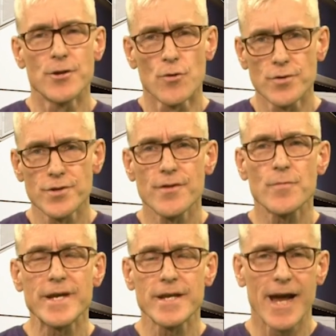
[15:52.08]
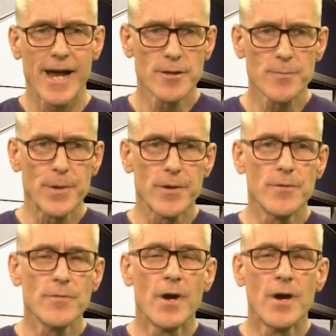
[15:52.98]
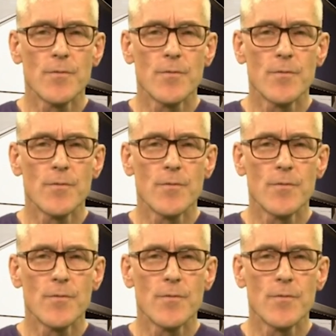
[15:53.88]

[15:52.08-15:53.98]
in order that we can help you